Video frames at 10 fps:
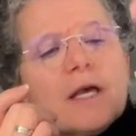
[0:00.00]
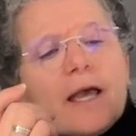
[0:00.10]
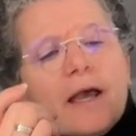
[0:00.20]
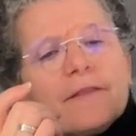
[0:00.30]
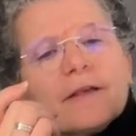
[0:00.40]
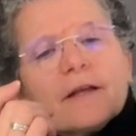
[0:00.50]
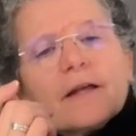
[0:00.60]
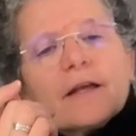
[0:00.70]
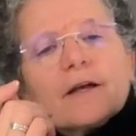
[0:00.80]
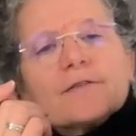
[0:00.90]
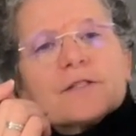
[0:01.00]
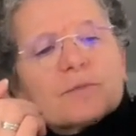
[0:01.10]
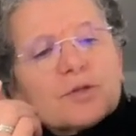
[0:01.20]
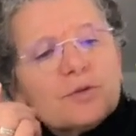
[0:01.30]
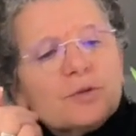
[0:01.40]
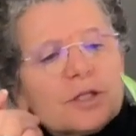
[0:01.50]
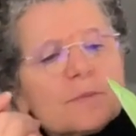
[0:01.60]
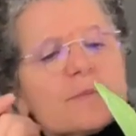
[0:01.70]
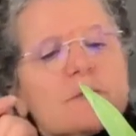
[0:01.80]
and then I have some tulips.